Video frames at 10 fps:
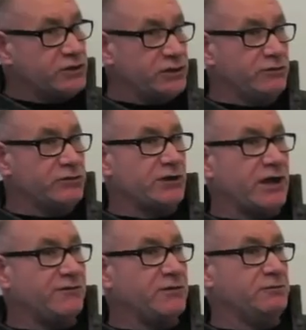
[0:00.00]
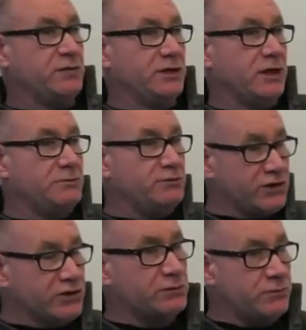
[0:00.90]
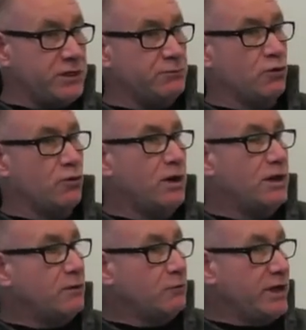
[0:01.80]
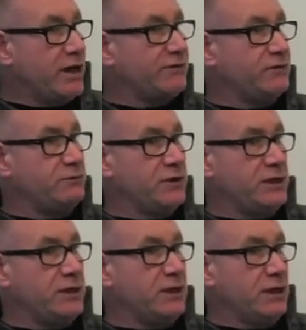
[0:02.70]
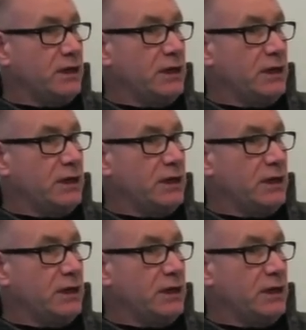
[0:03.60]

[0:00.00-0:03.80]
as tutors have to be like business people. We have to be